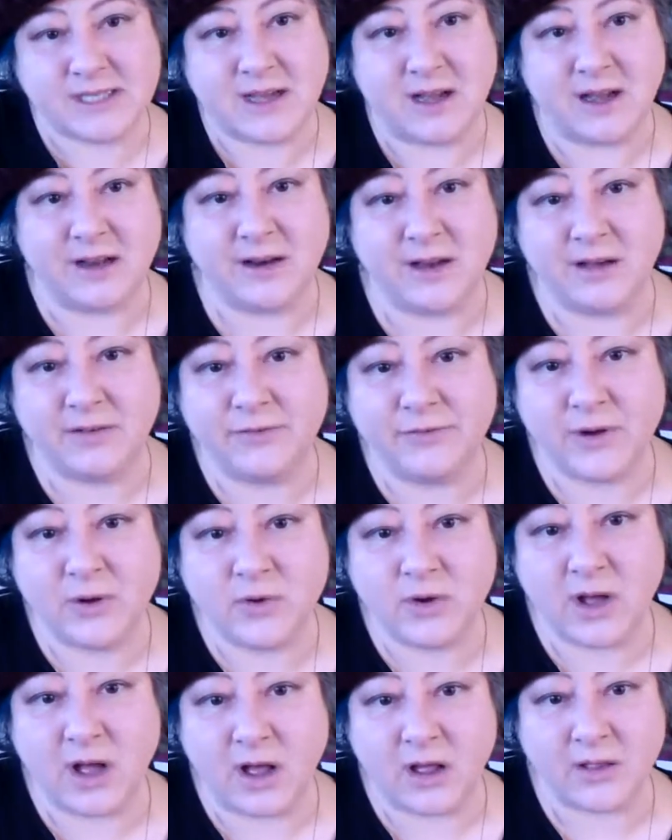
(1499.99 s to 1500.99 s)
on a
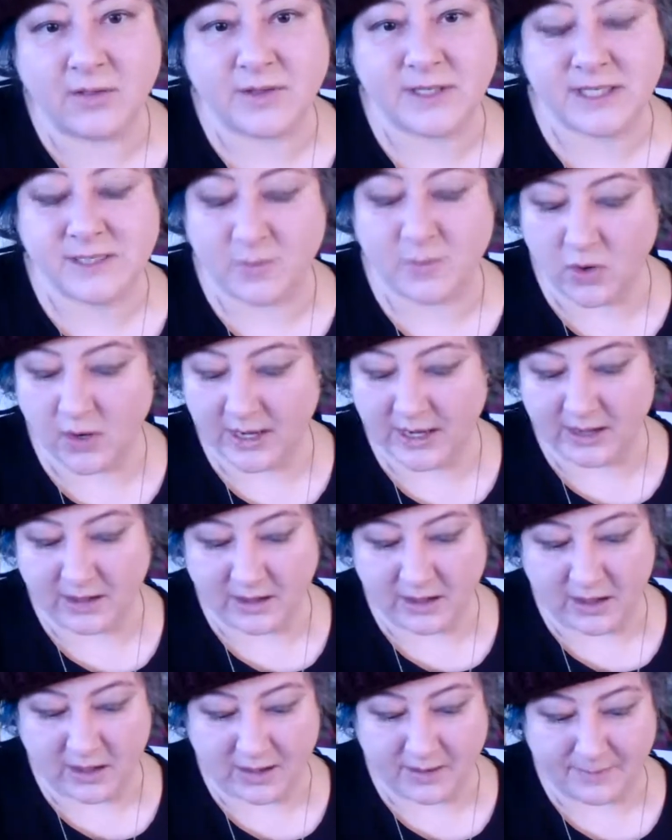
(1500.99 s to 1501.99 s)
phone call this morning